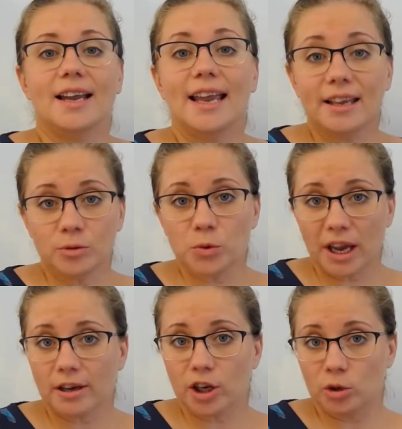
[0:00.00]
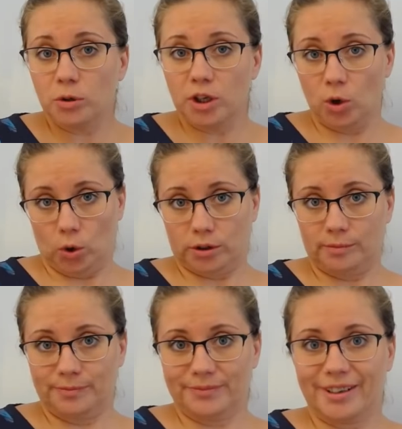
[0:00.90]
And we are going on,
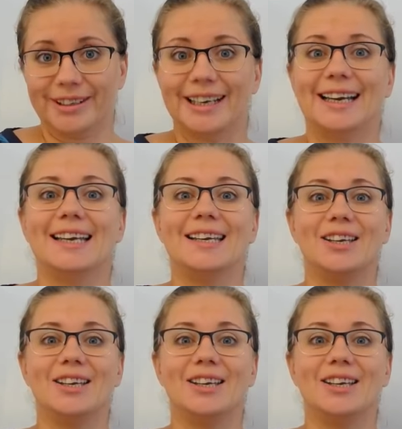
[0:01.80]
okay?